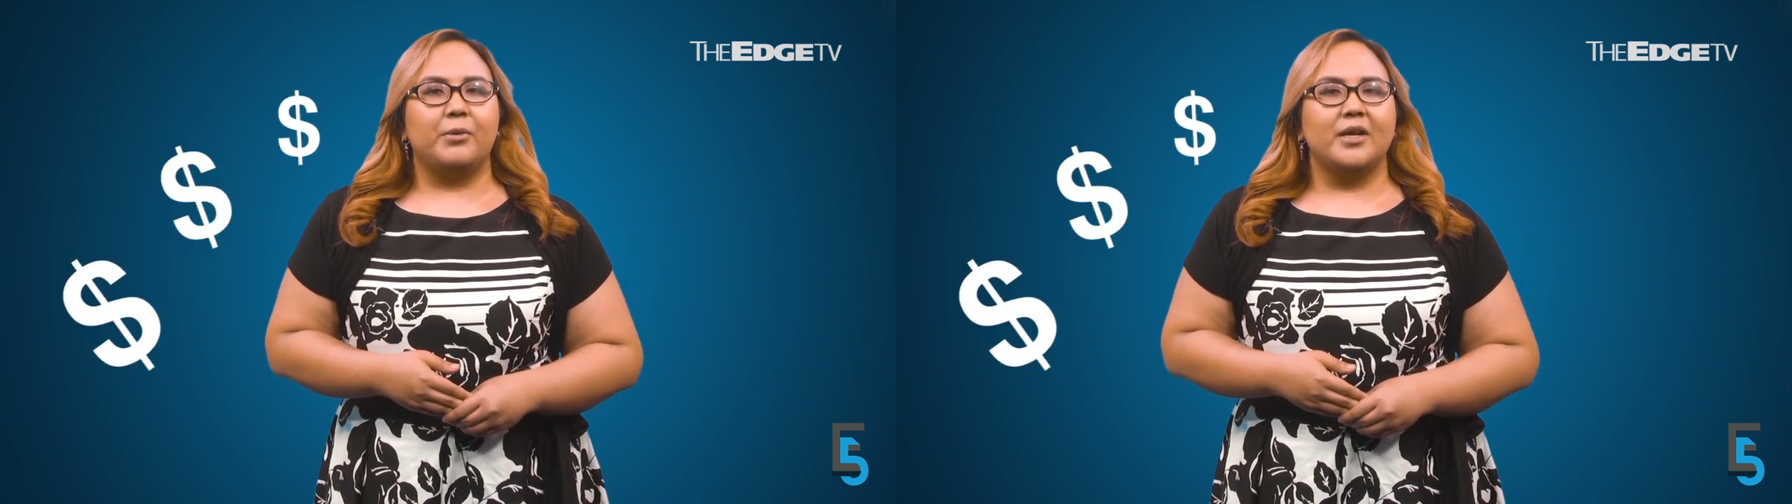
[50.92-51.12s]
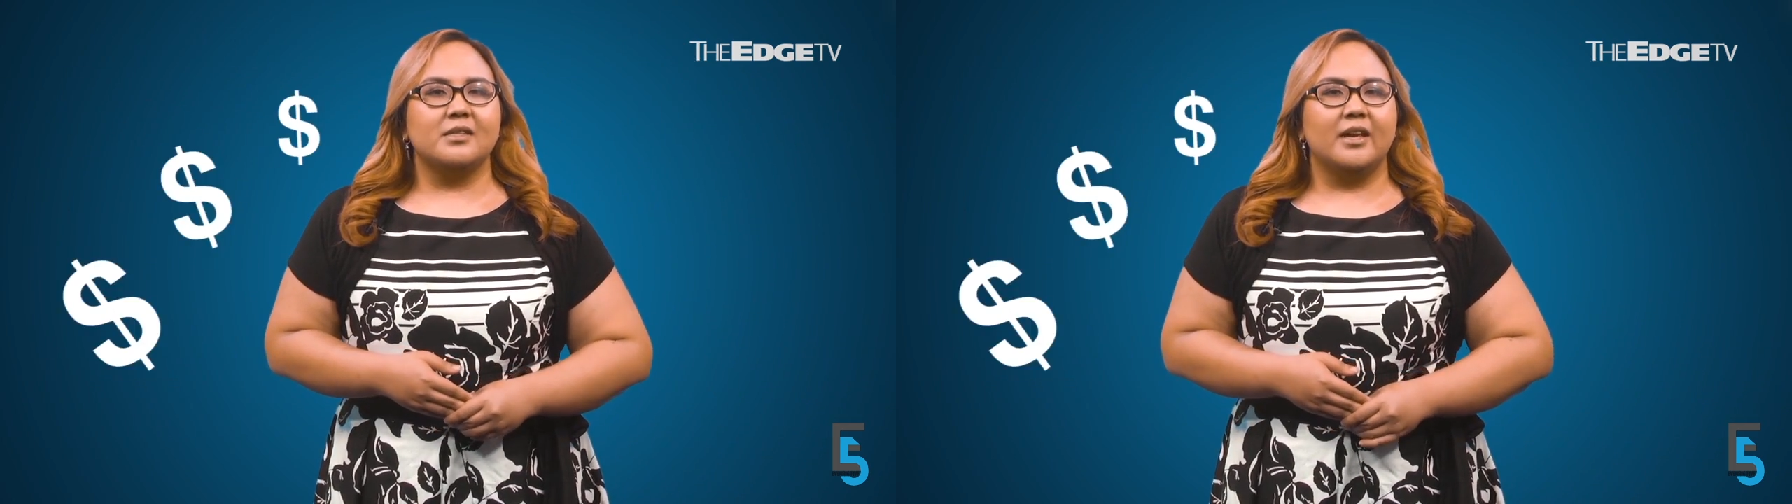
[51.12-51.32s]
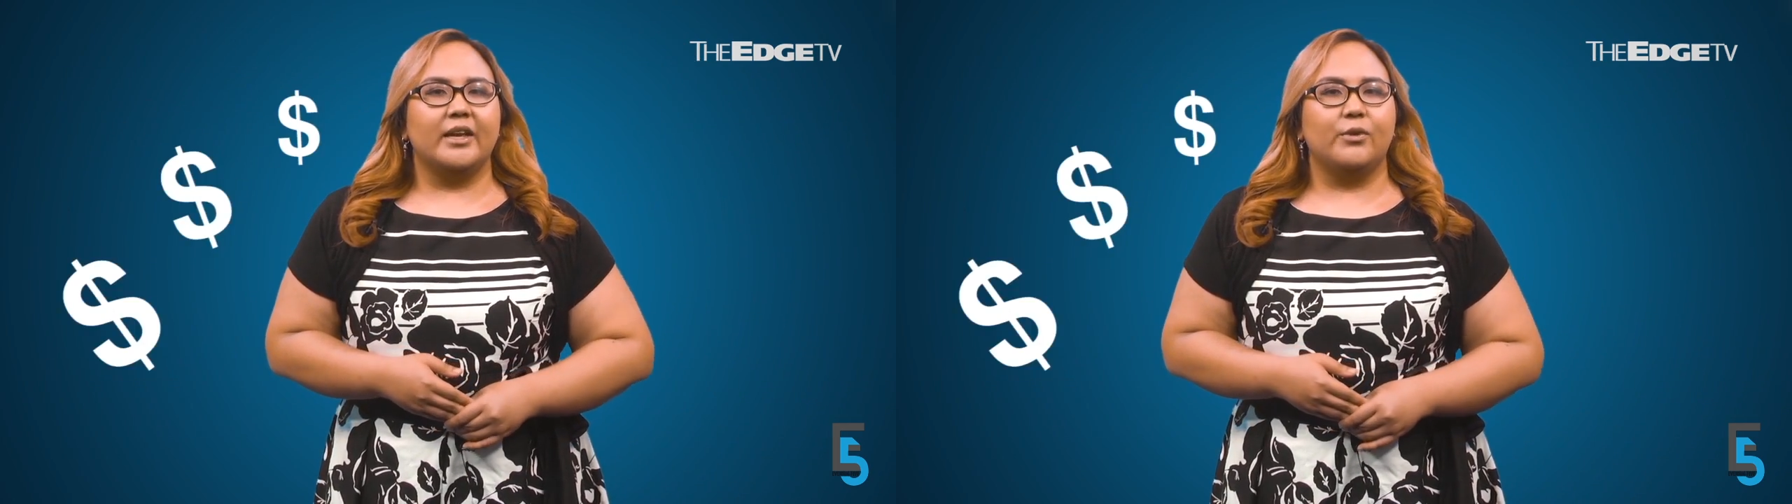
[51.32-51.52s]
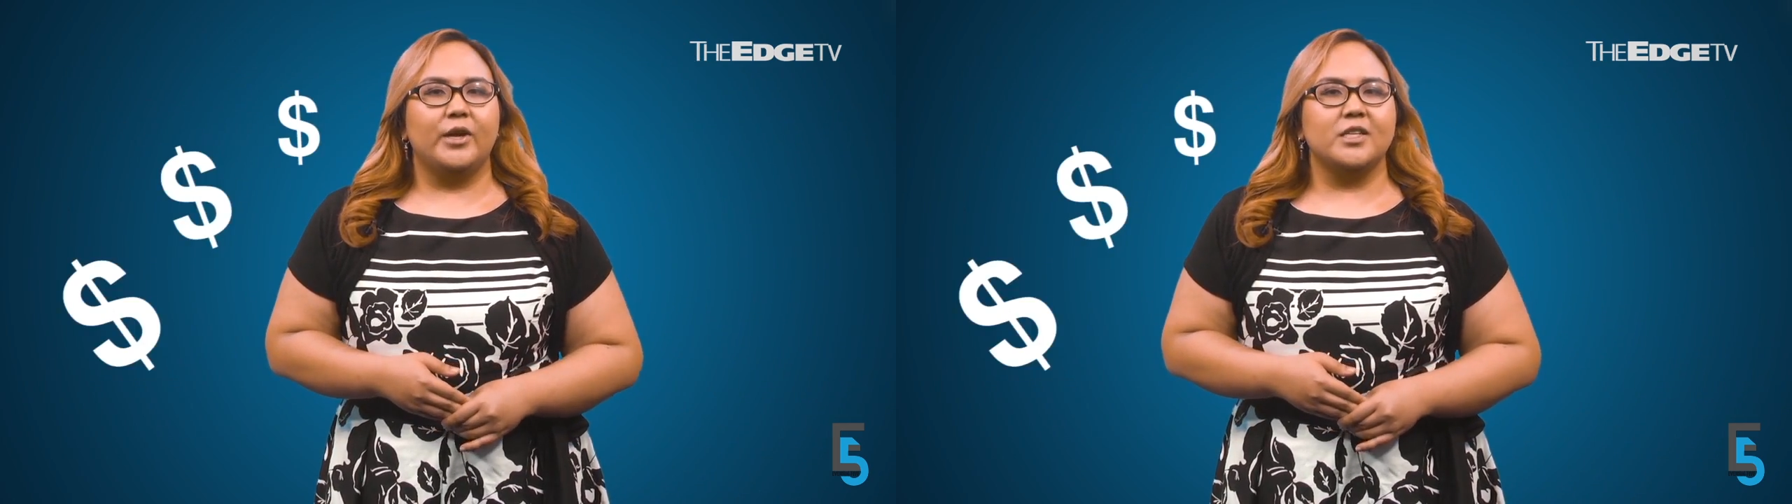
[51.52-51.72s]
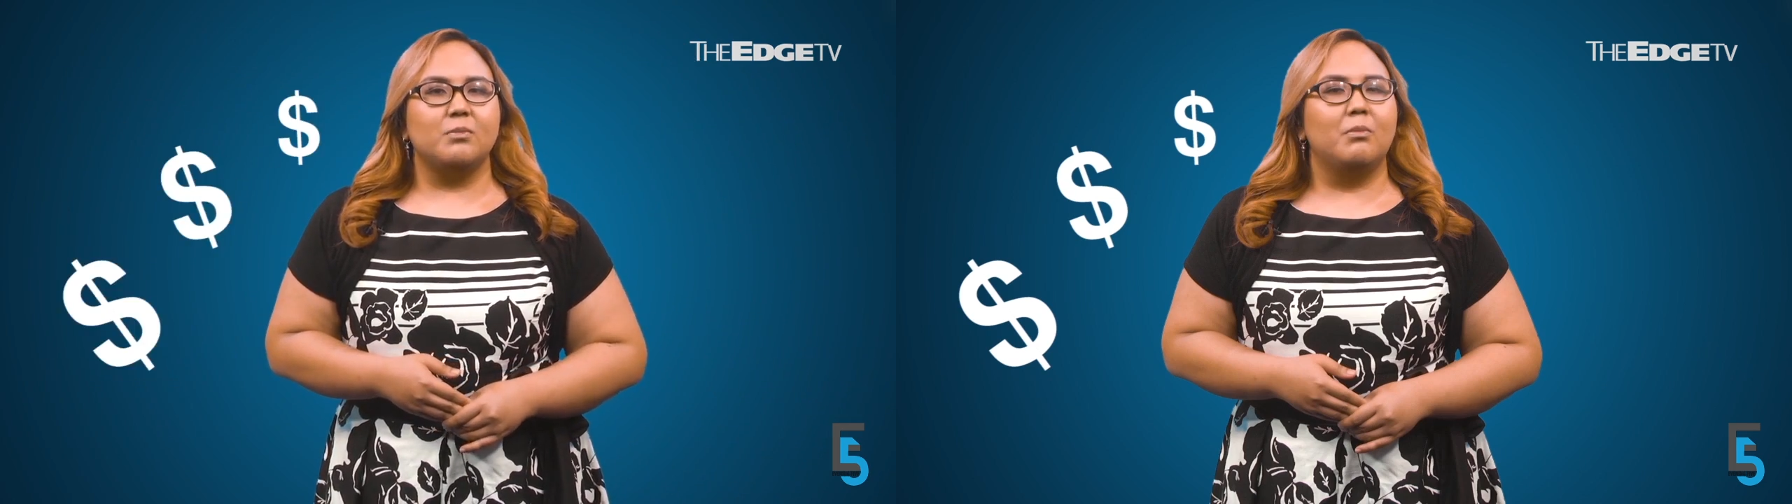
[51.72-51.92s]
price tag had
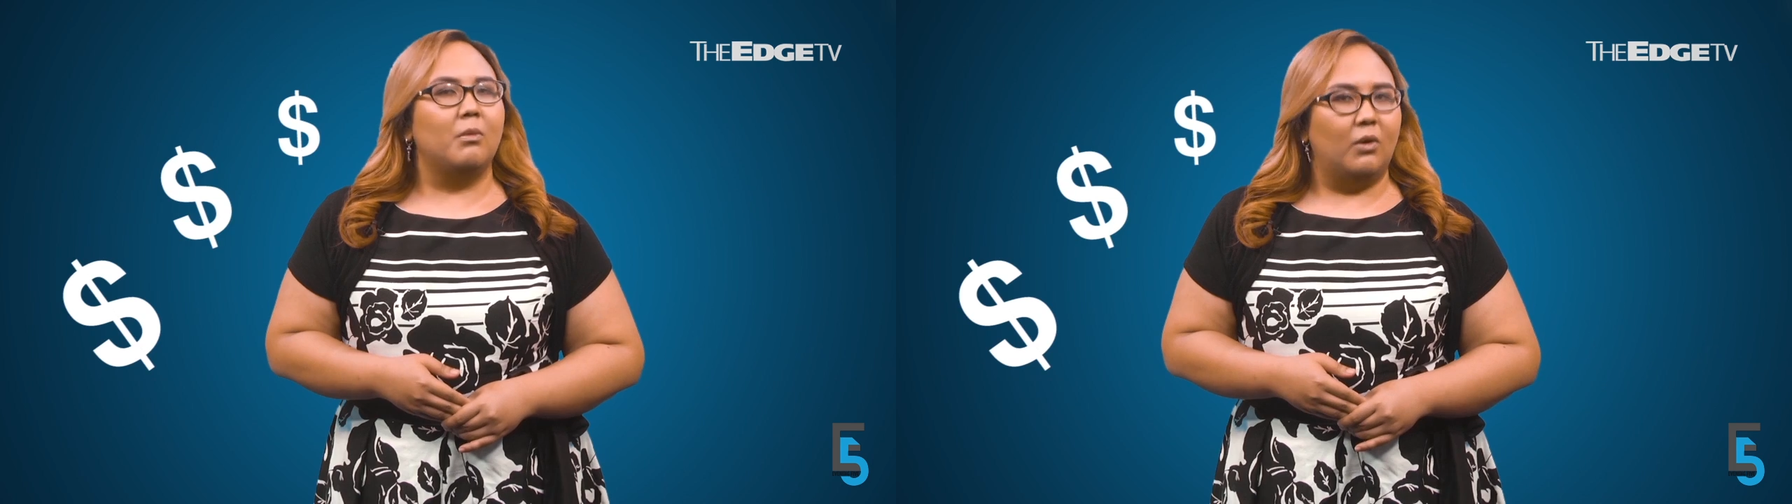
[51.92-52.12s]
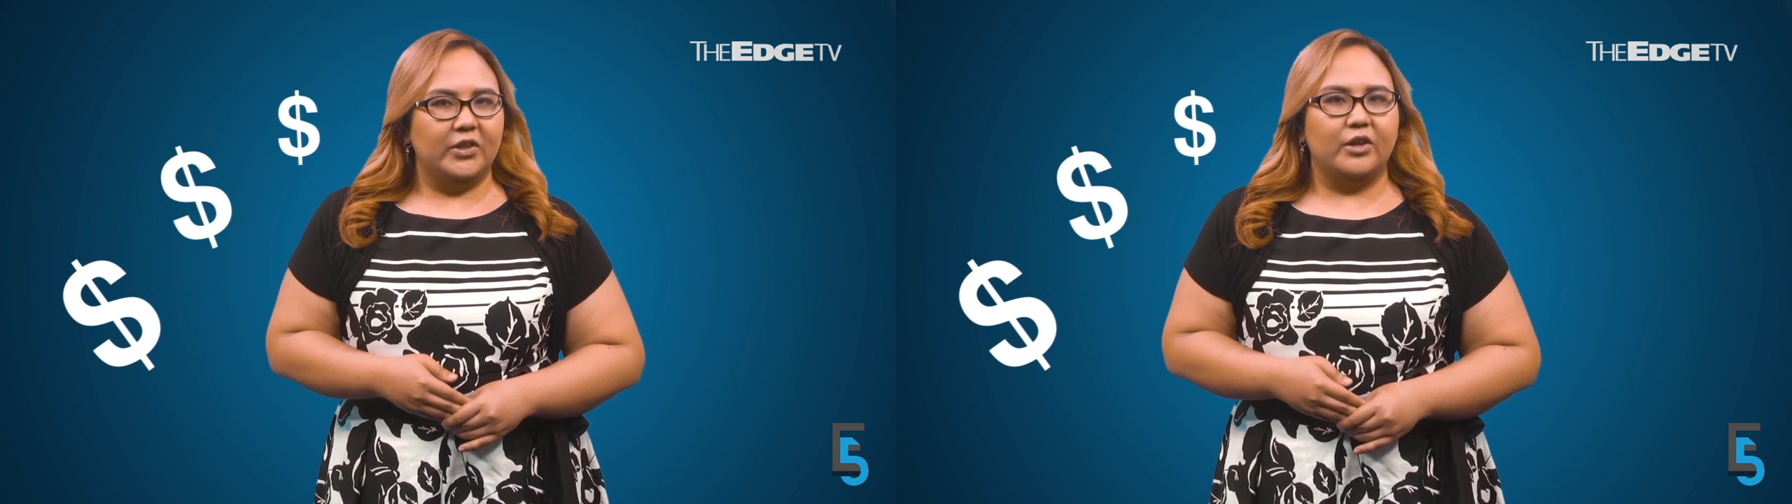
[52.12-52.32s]
raised more